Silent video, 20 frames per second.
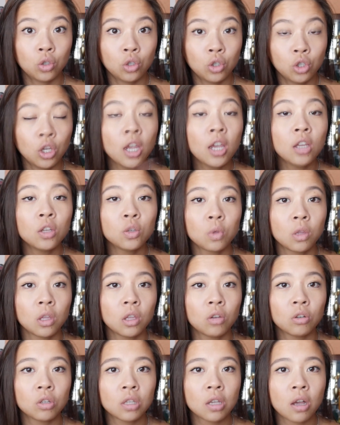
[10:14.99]
change
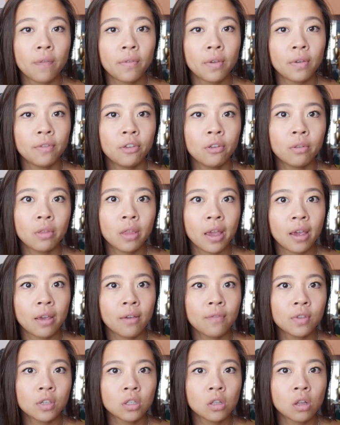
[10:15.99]
within yourself if you
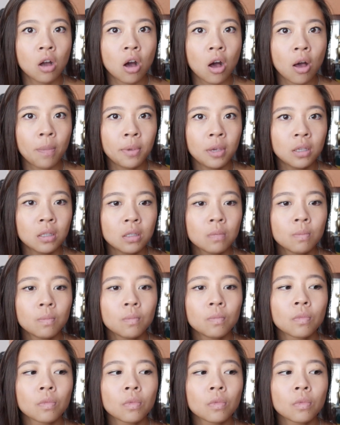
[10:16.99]
like physical copies.